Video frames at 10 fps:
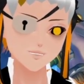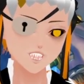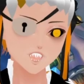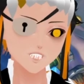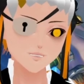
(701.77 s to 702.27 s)

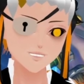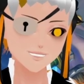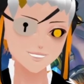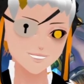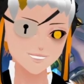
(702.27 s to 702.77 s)

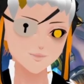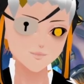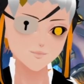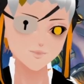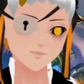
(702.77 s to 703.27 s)

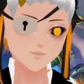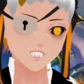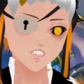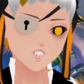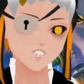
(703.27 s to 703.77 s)
Okay.
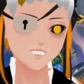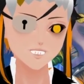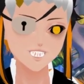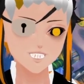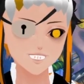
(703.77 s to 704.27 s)
Oh, Army of